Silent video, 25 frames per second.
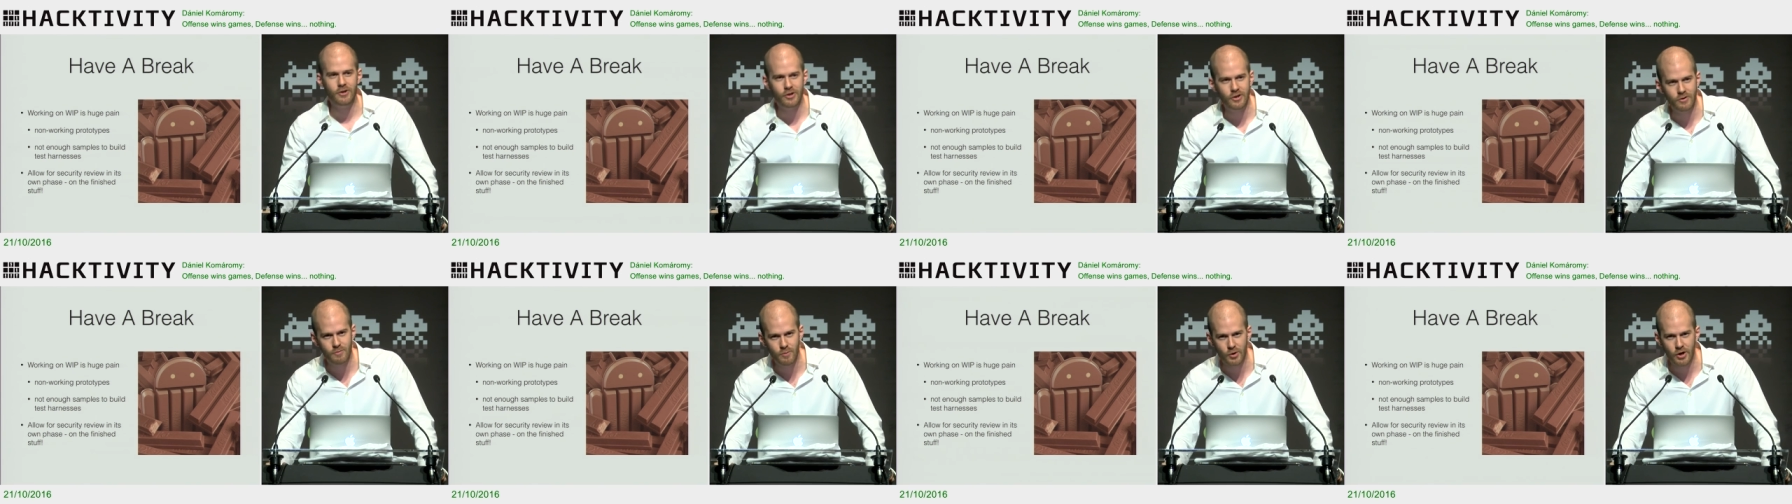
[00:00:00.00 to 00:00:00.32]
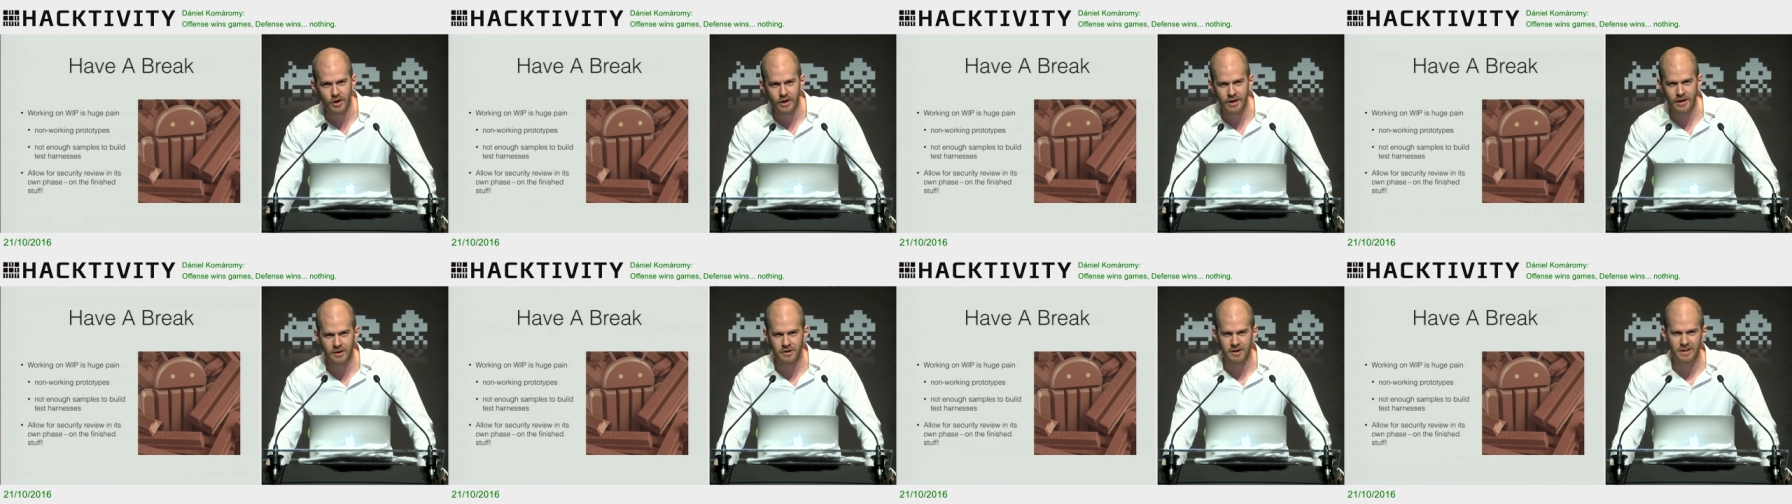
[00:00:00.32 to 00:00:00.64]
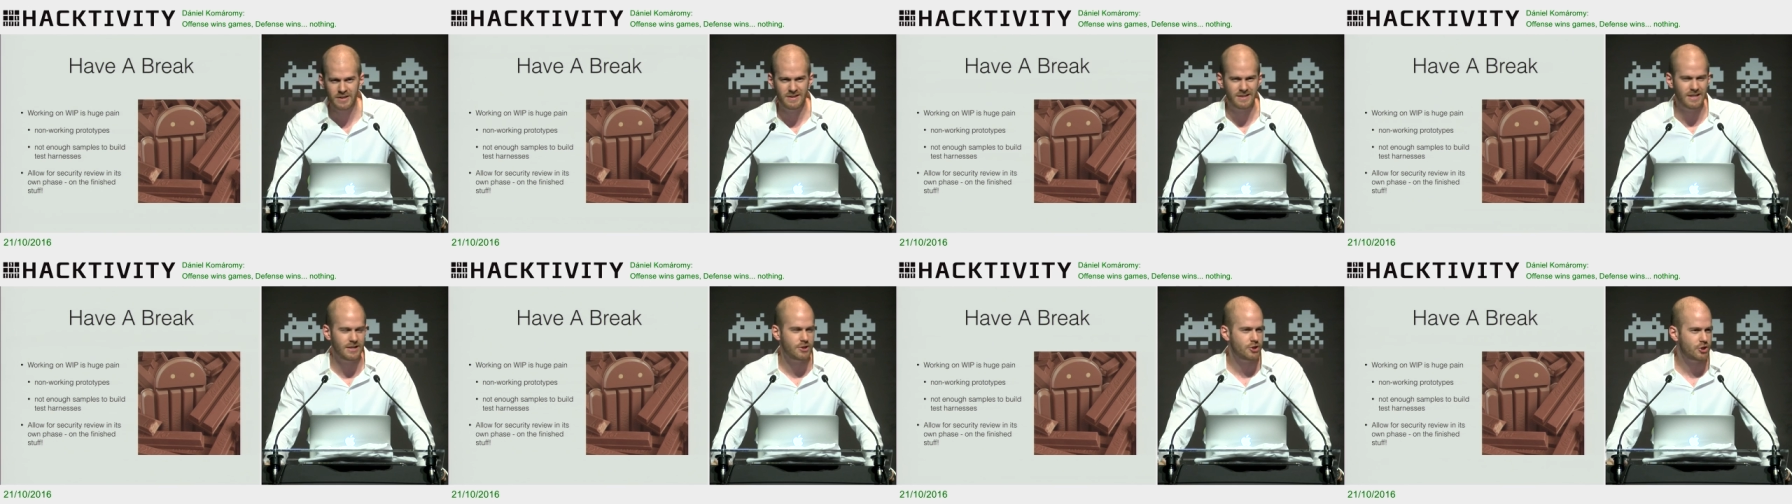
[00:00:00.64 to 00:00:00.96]
you're working on
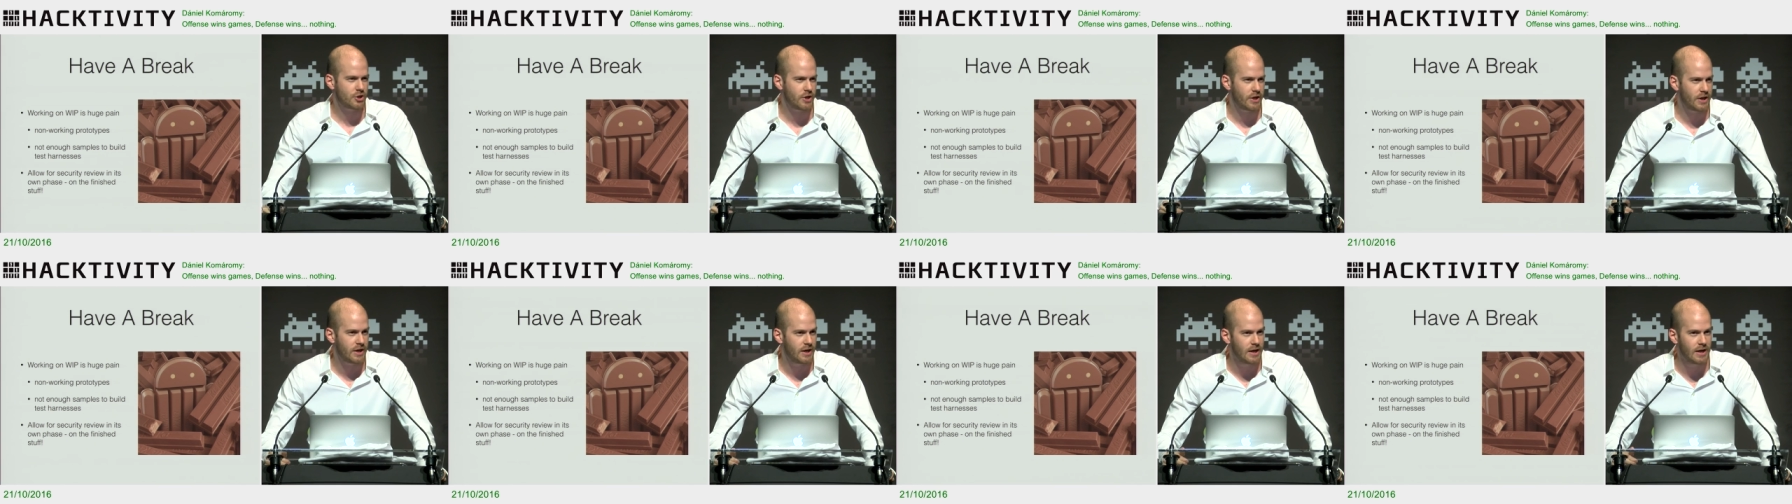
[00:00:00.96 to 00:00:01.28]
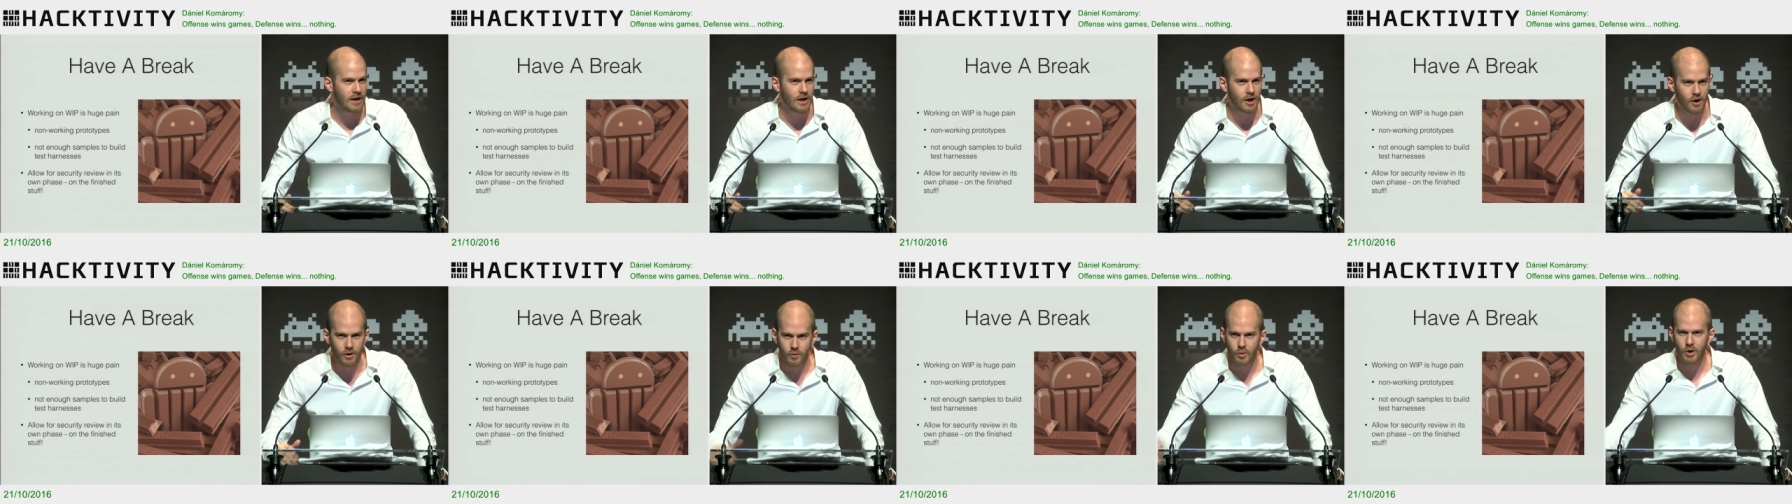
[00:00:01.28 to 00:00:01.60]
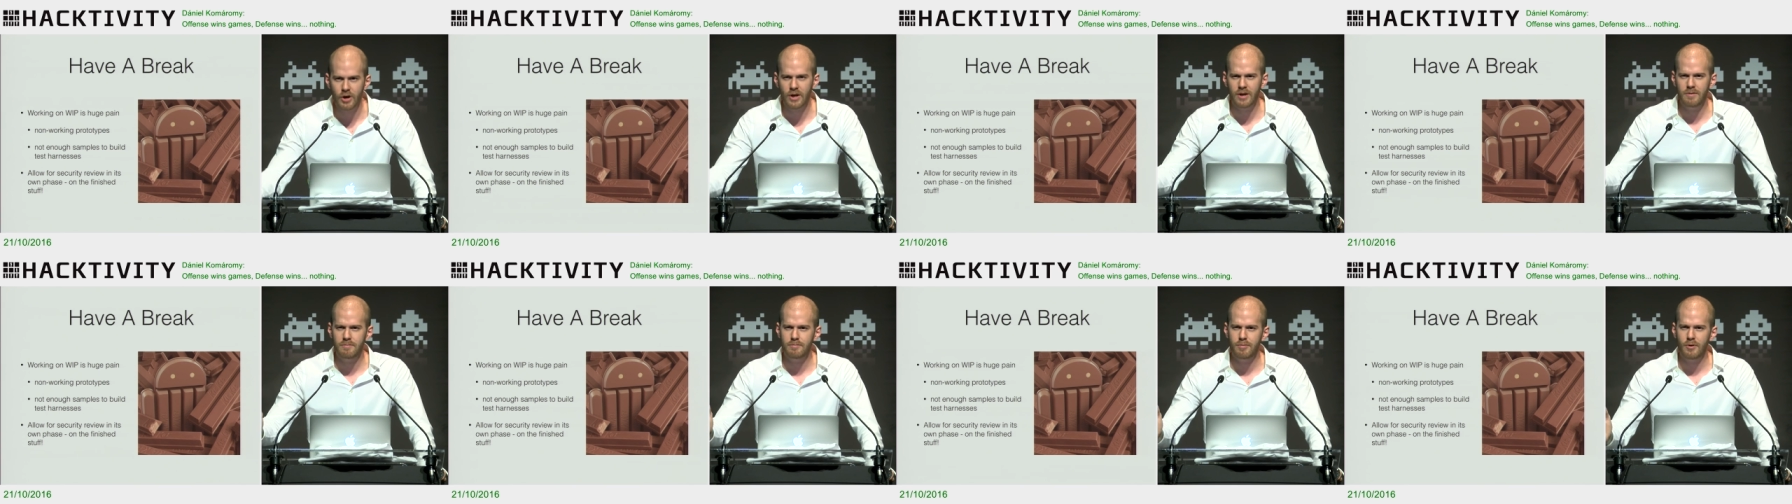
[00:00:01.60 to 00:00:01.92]
essentially a
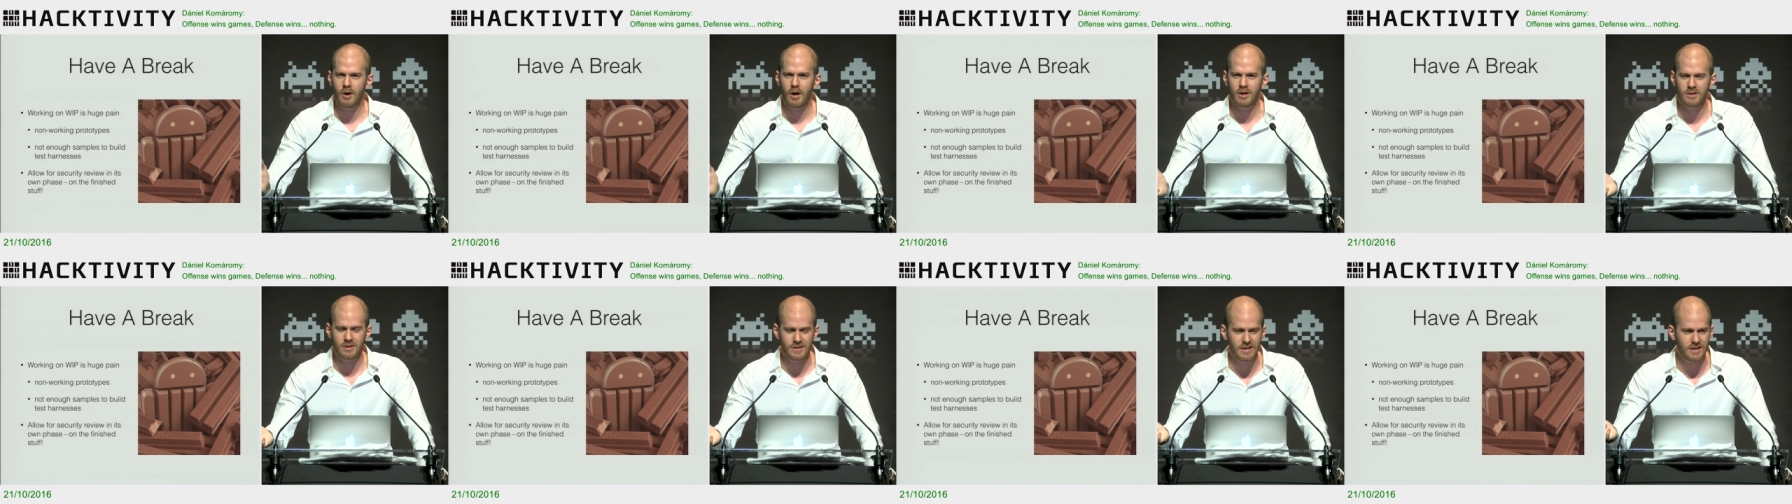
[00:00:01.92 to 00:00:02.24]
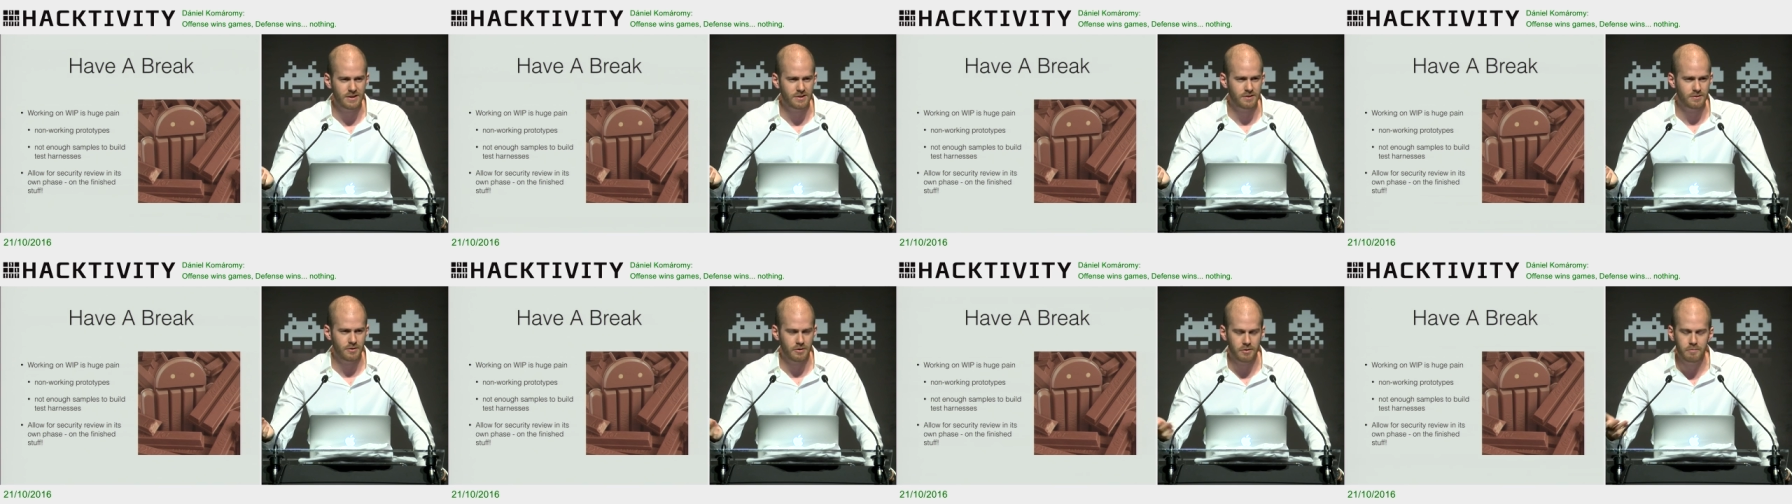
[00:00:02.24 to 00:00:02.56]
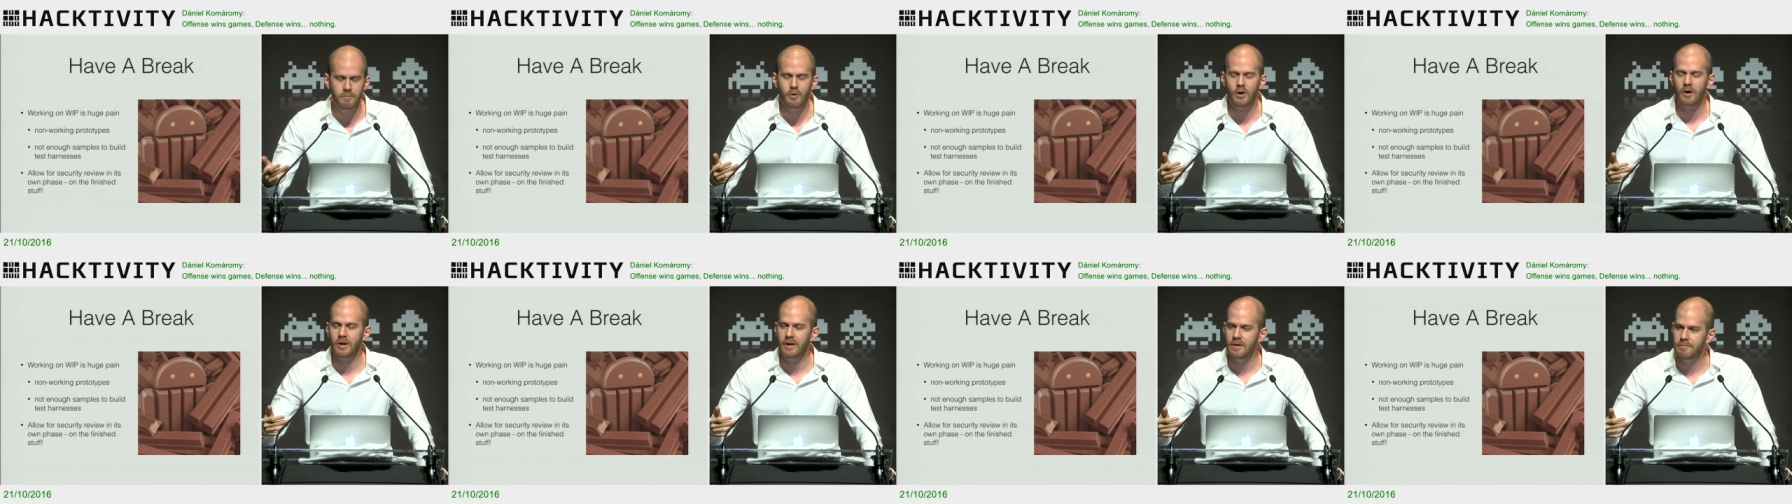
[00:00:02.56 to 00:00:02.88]
work in process, a
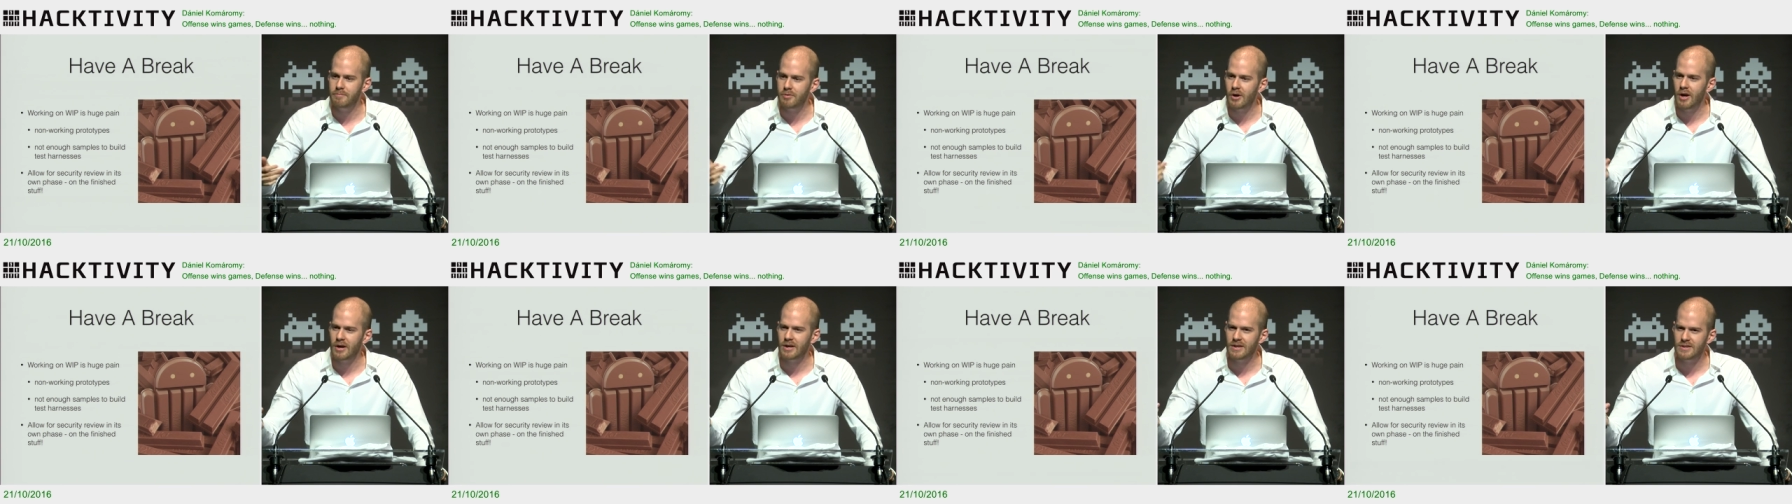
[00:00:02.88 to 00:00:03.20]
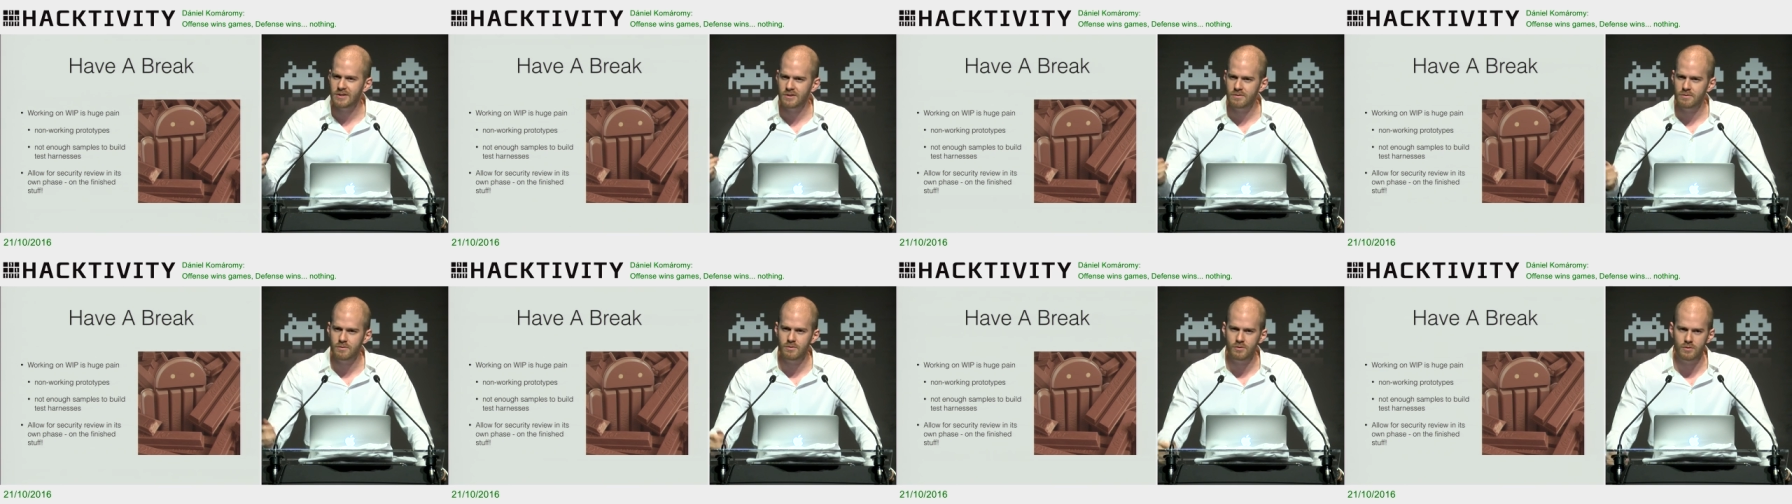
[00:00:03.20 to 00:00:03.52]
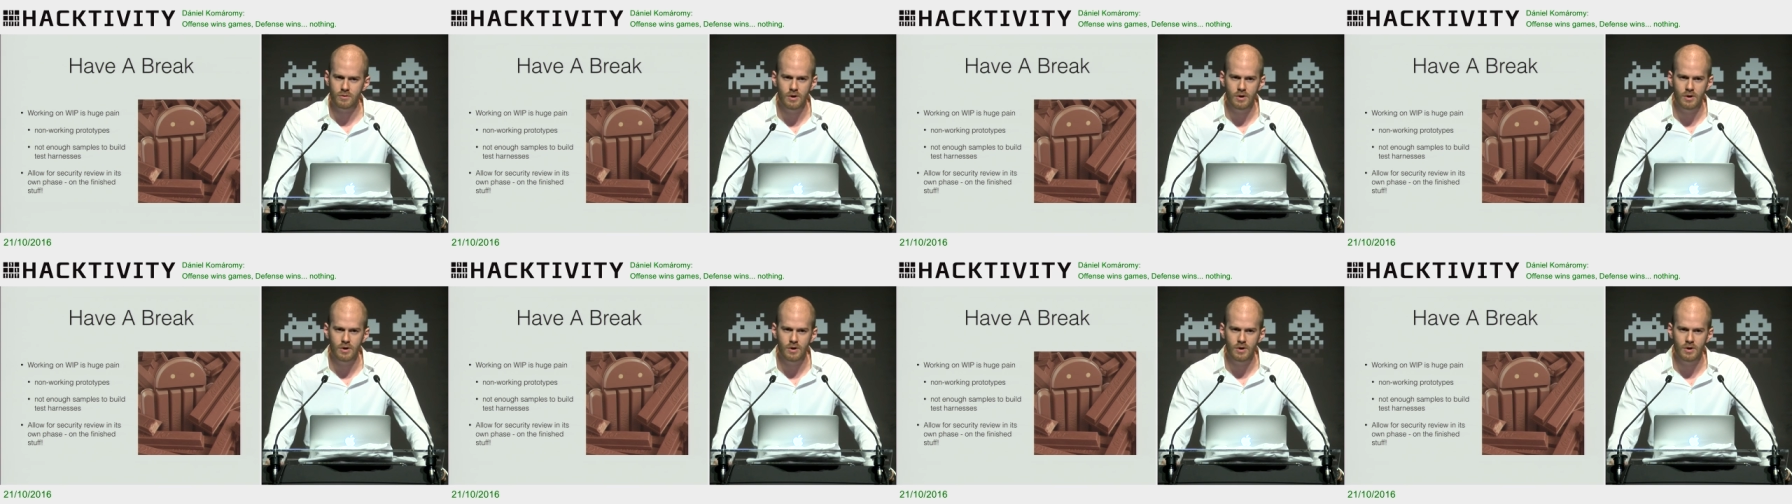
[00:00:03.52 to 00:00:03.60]
work in progress